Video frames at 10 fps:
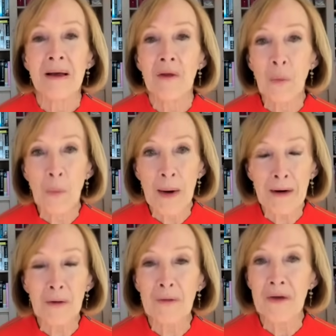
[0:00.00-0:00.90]
their
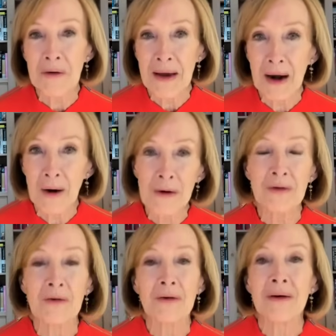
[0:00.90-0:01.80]
record, their
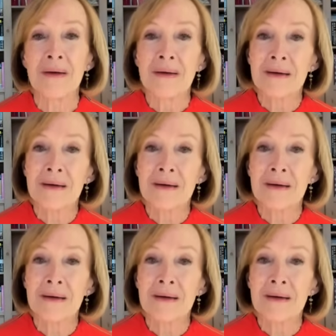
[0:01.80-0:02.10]
character,